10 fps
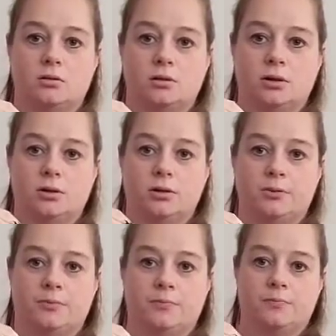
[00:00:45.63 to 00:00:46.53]
See here?
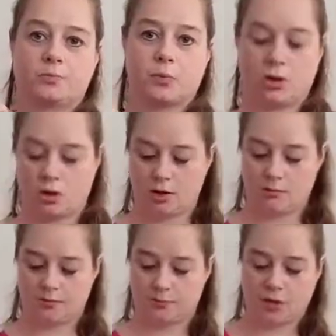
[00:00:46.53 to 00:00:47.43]
Okay.
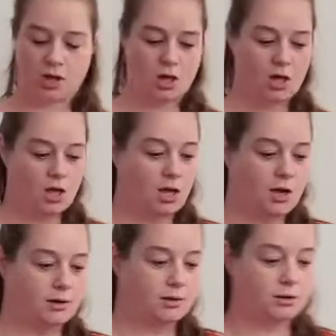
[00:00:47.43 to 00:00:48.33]

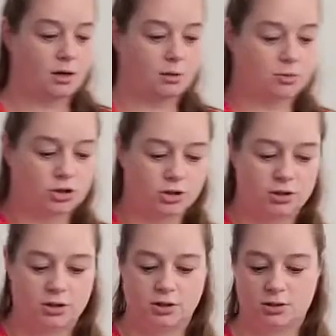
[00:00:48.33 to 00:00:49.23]
Another
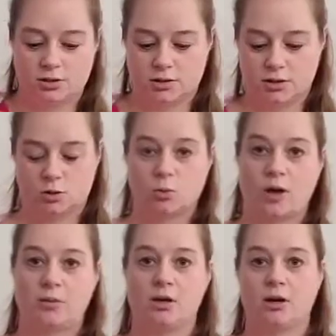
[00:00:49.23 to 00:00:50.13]
option is this
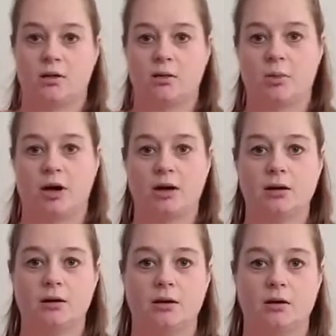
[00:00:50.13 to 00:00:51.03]
webbing on the back.
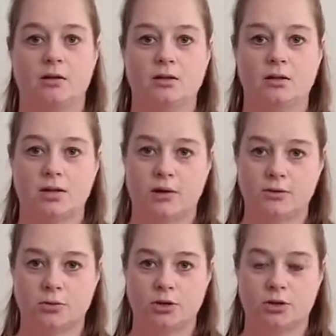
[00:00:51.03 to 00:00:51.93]
This is how
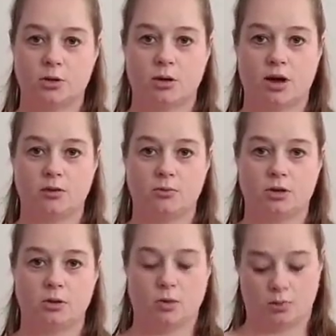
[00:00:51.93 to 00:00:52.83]
it's written in the pattern
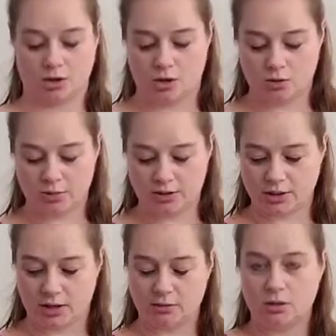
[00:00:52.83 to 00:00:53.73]
with the webbing all the way
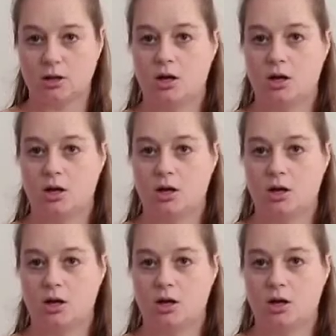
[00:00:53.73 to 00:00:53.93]
down.